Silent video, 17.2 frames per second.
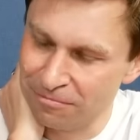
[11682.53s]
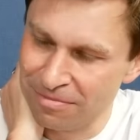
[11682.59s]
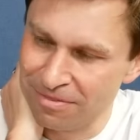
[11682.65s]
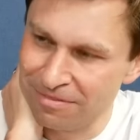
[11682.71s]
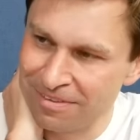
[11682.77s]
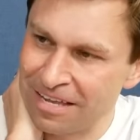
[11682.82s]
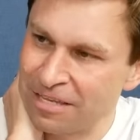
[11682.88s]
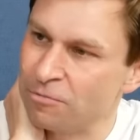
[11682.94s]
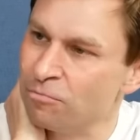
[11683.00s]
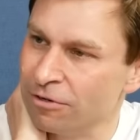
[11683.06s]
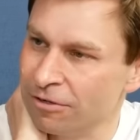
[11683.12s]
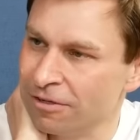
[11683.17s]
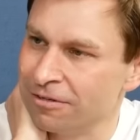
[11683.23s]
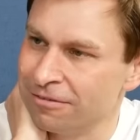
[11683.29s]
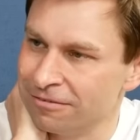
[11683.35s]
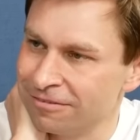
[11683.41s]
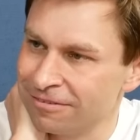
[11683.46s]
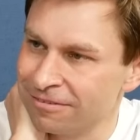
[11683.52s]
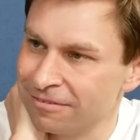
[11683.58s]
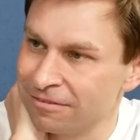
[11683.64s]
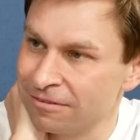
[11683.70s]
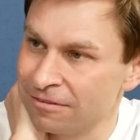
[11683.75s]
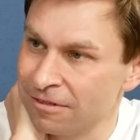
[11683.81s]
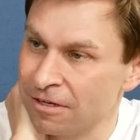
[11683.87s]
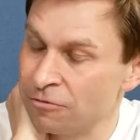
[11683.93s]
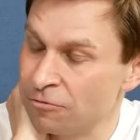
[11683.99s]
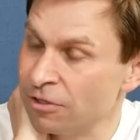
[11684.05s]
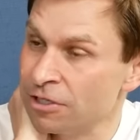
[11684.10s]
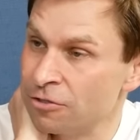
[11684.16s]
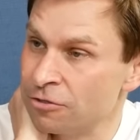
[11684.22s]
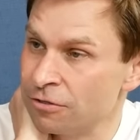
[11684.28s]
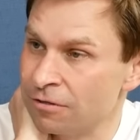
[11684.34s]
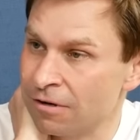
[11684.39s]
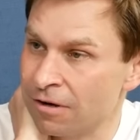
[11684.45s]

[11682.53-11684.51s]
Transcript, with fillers: That's brilliant. It's really true.